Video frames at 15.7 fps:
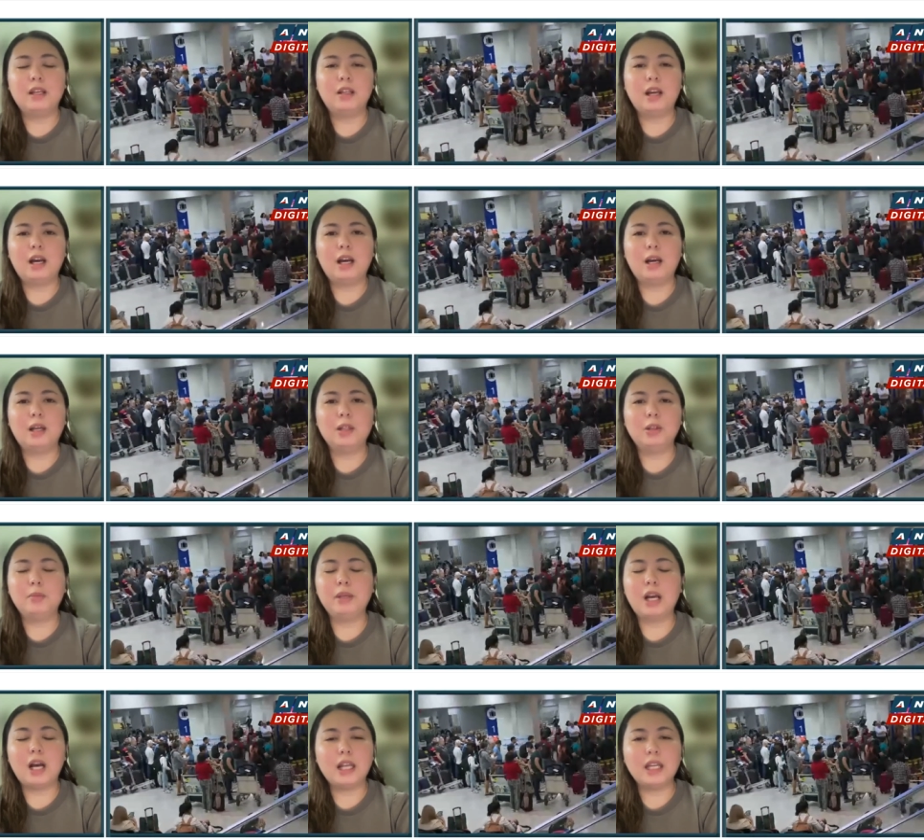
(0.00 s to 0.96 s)
uh, to be
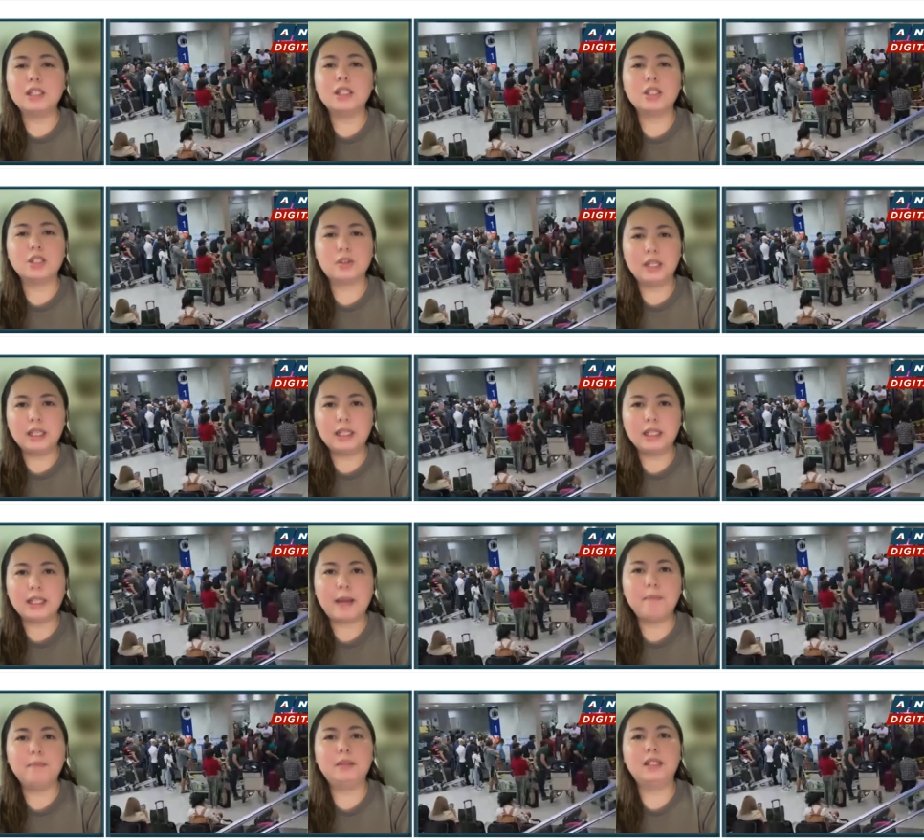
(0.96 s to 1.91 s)
honest, it's really
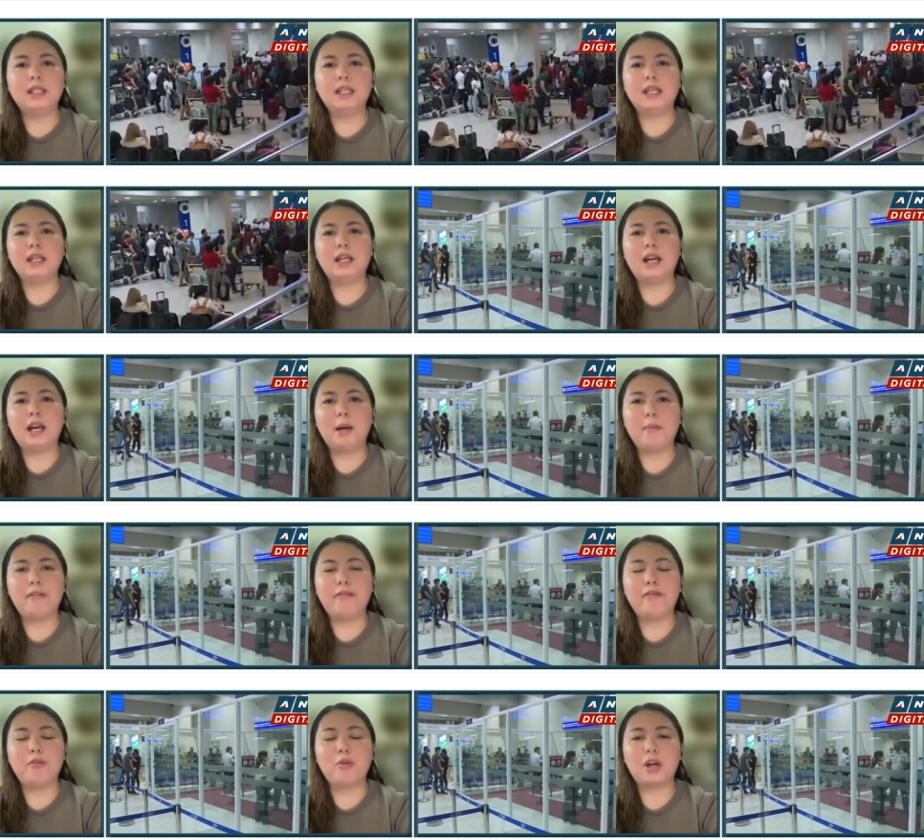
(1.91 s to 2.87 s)
tempting um,
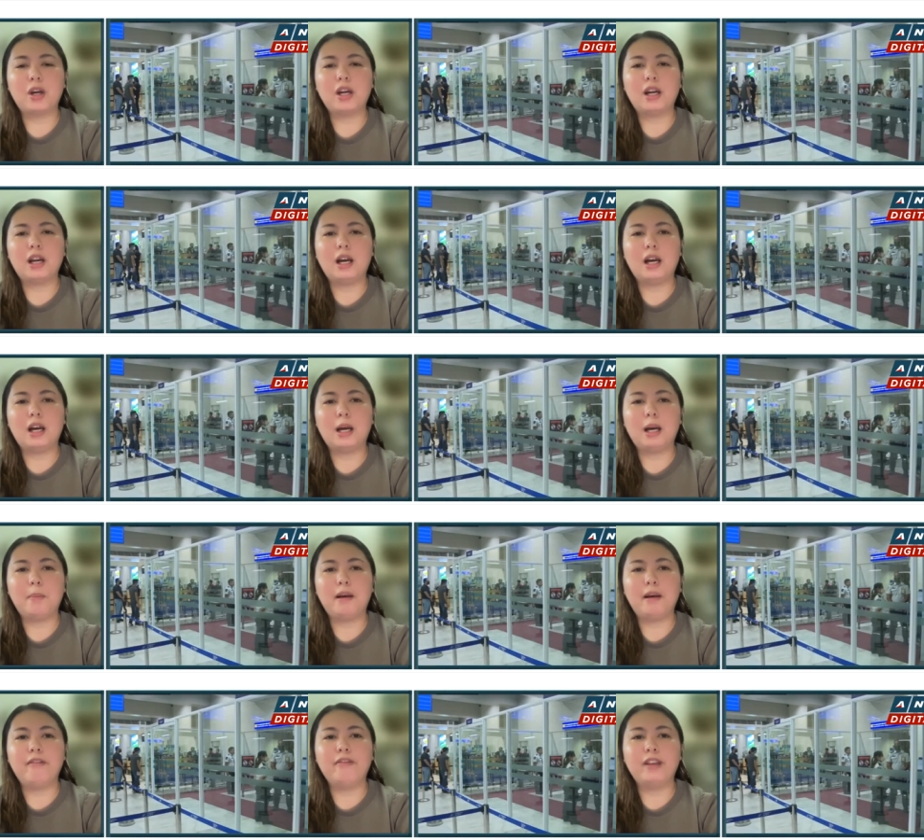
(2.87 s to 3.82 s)
for um,
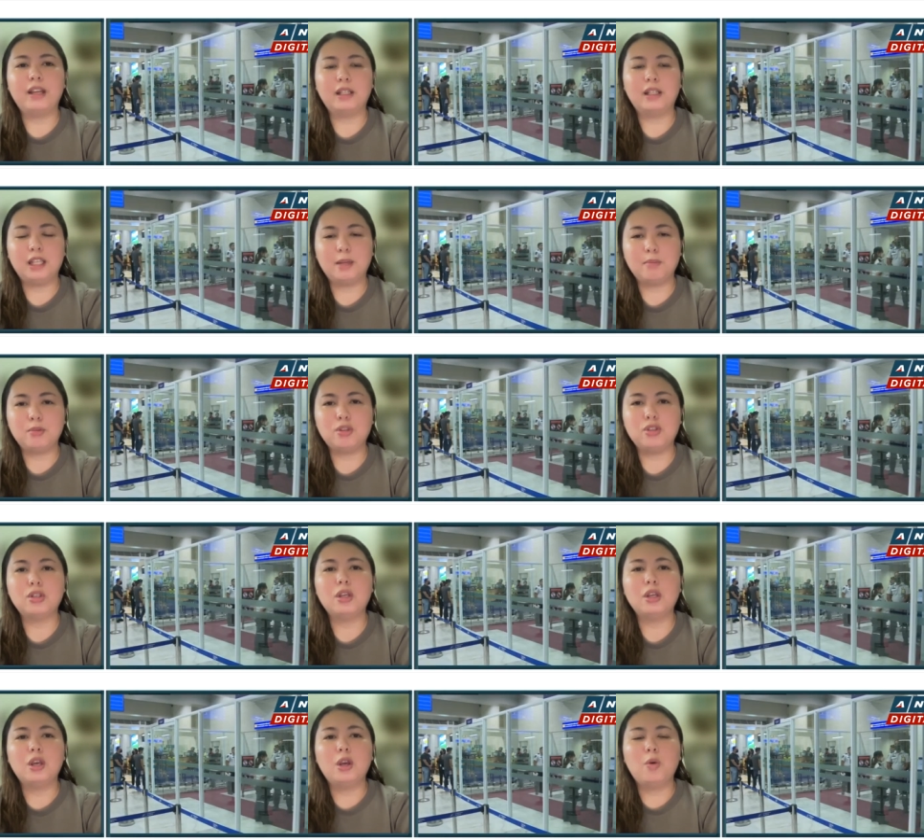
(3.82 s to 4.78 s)
victims
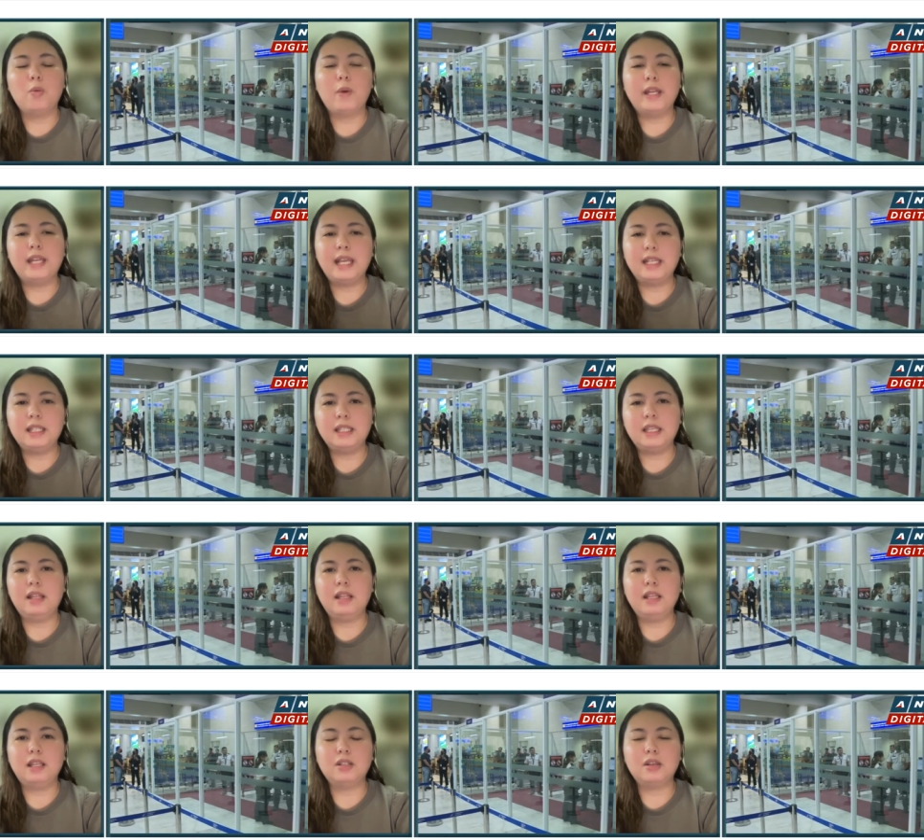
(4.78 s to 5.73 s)
when they see
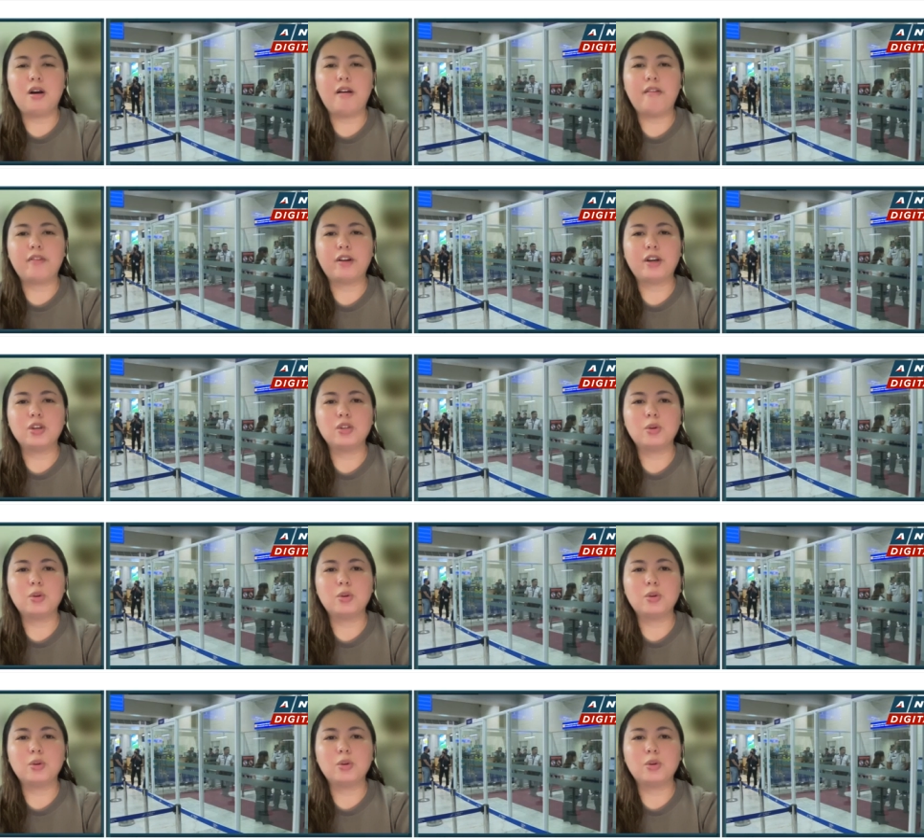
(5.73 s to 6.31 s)
these offers.